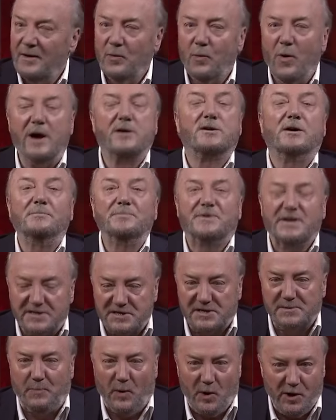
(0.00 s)
Welcome to
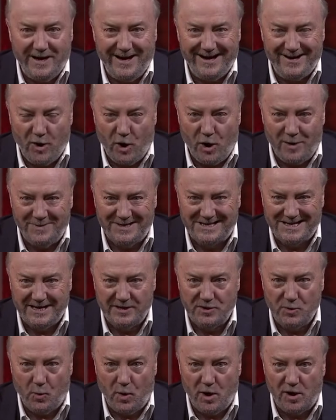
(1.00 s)
Sputnik,
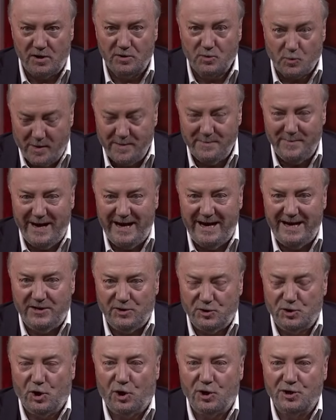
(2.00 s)
orbiting the world with me,
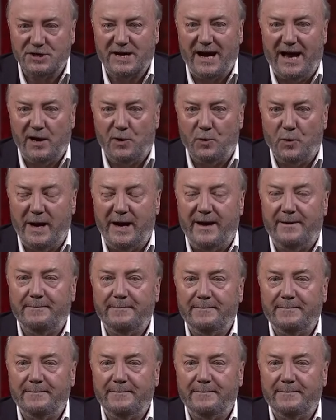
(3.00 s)
George Galloway.